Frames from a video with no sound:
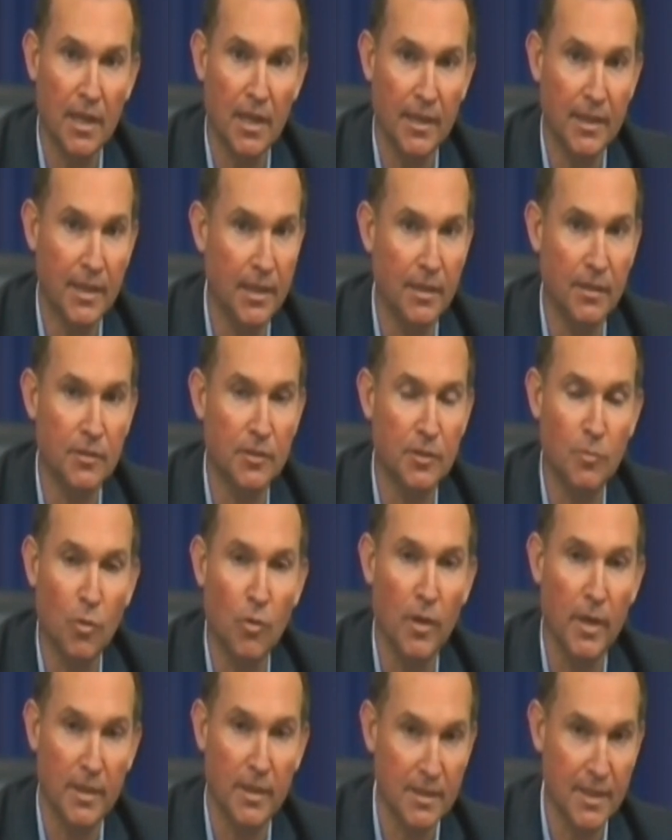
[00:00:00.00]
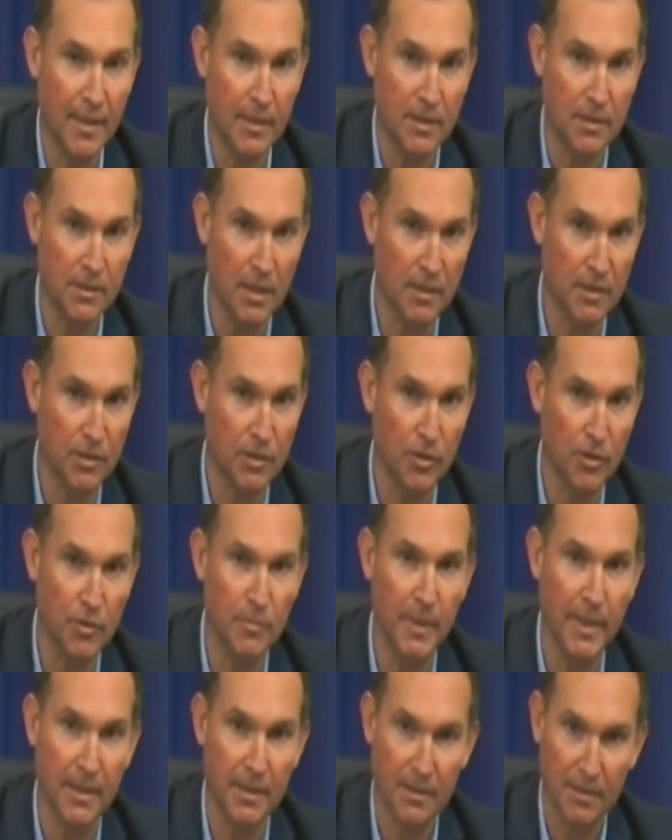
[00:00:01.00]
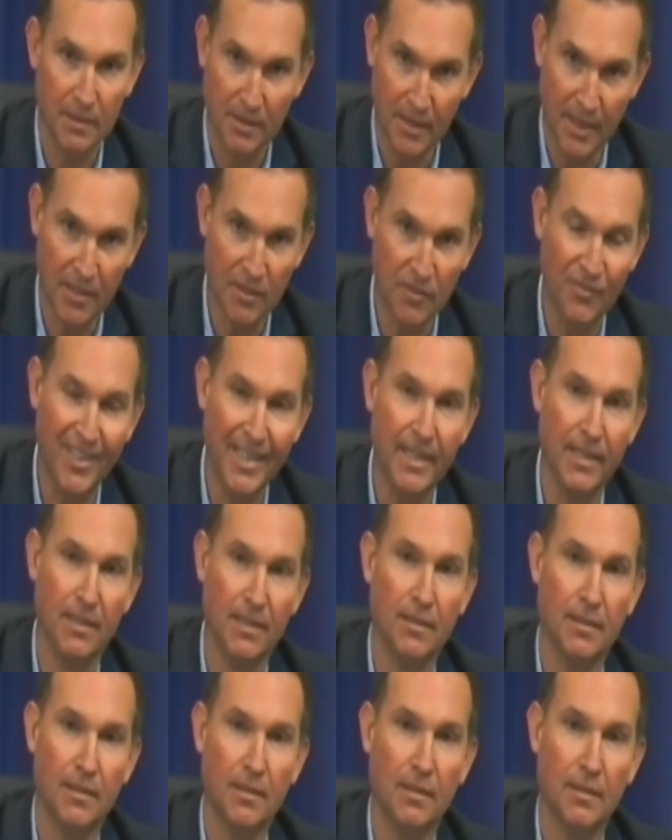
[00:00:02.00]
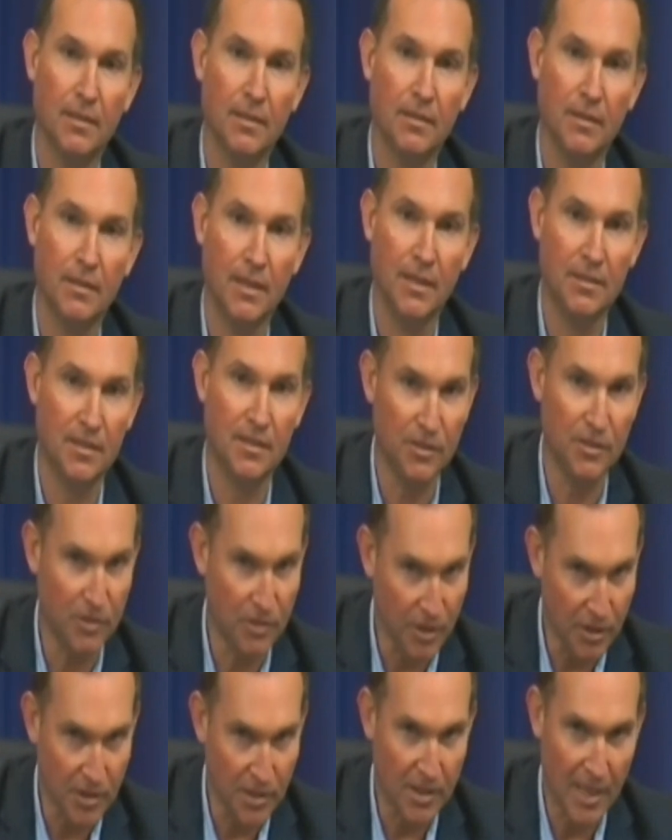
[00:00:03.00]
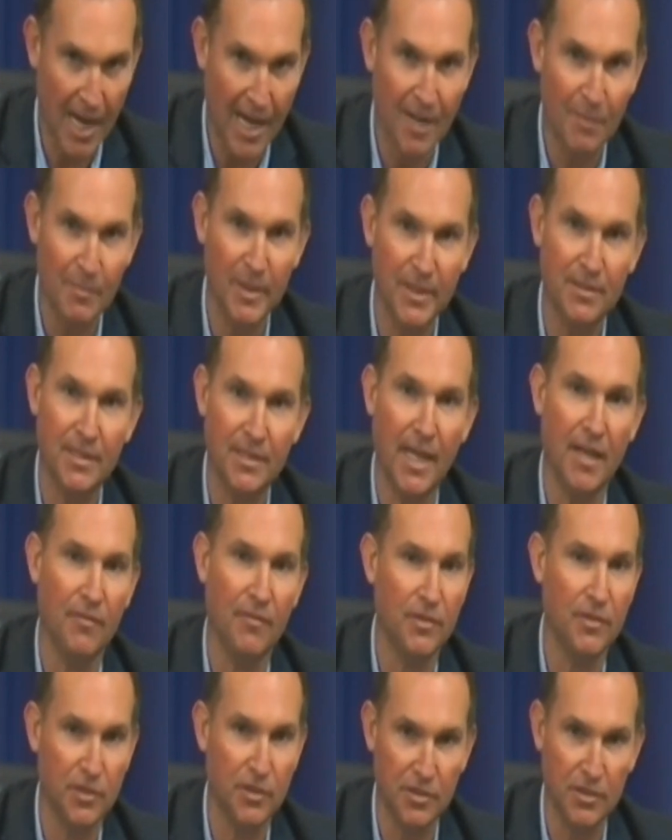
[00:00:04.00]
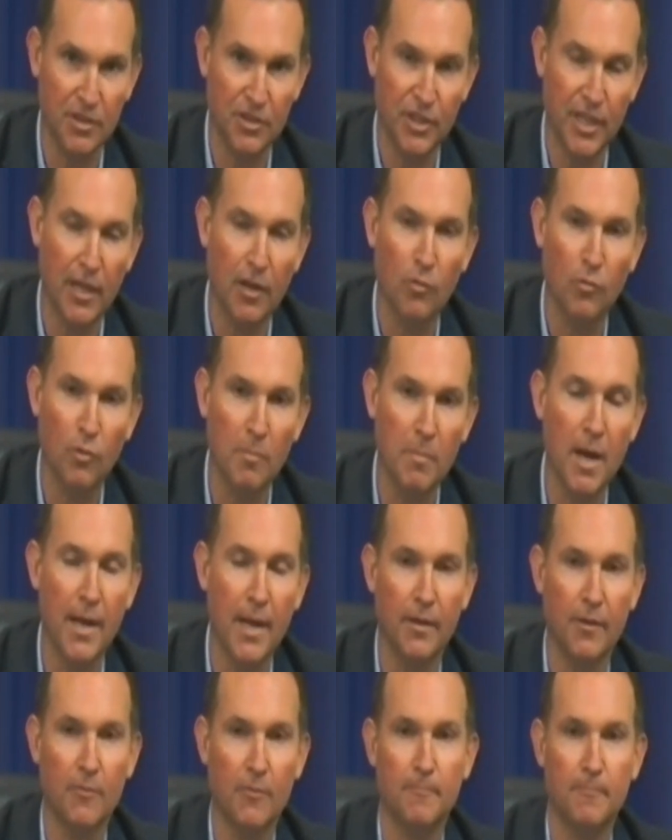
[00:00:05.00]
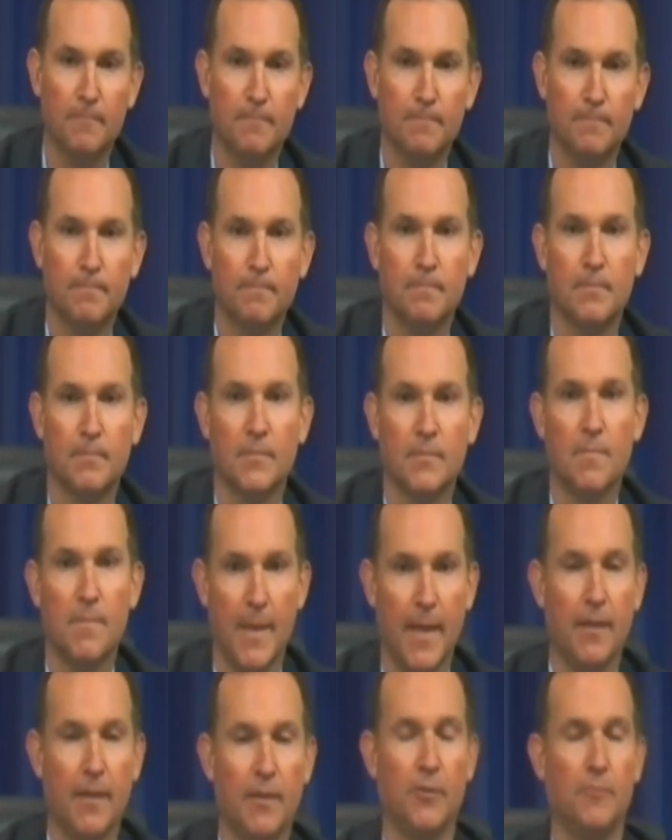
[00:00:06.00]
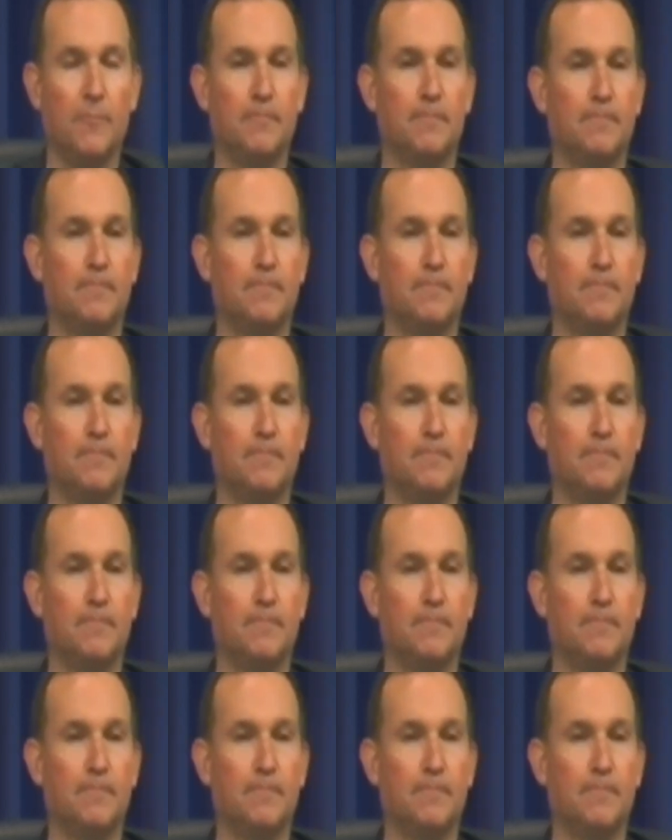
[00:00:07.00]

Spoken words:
I did it this morning and say, excuse me, 6 feet. This has just got to be safe. It's just a gentle reminder. Thank you.